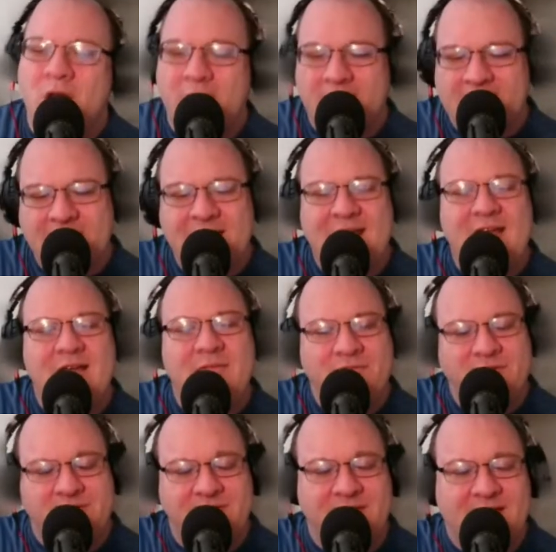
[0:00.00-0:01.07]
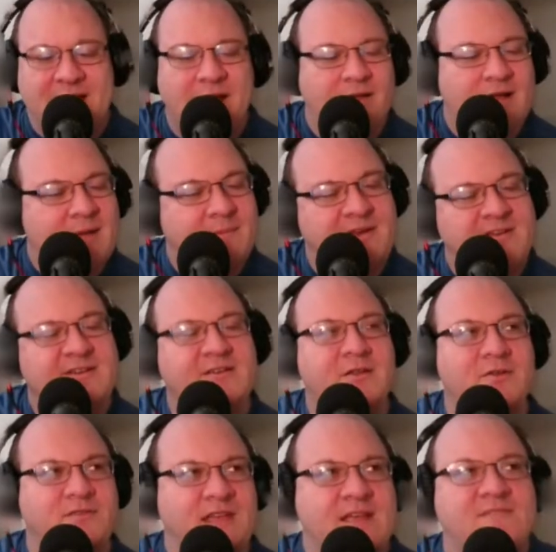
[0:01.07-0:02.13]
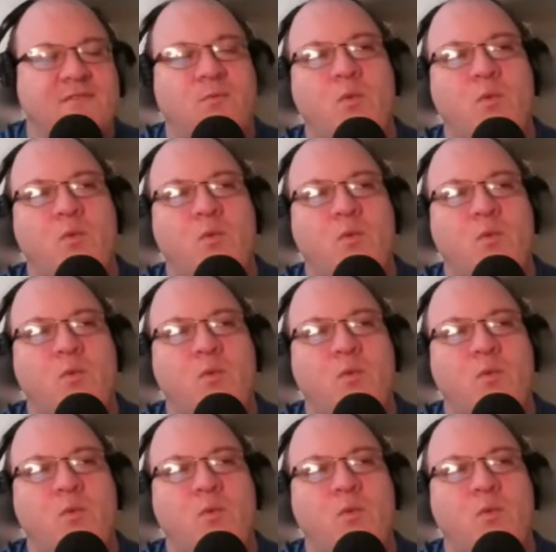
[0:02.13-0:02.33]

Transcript: an idea sent out. I mentioned those dates